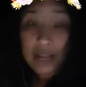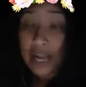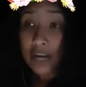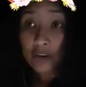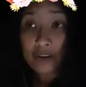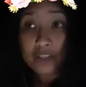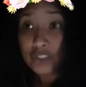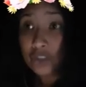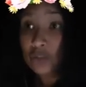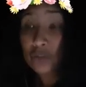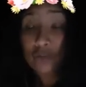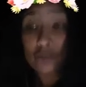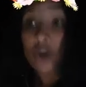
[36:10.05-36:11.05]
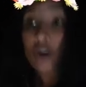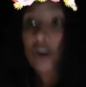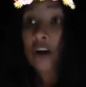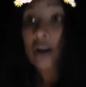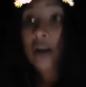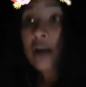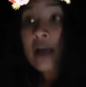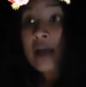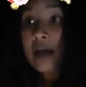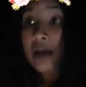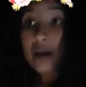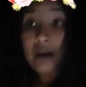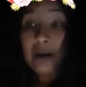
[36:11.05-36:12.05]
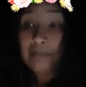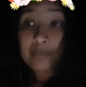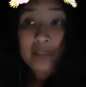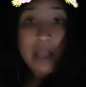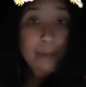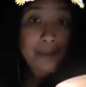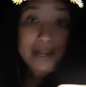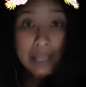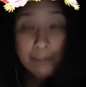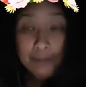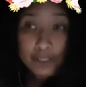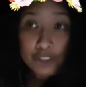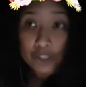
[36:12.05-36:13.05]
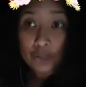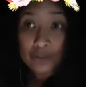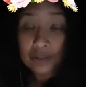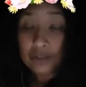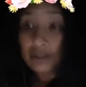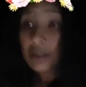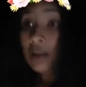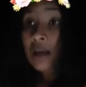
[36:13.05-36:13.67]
a green juice or a pineapple juice,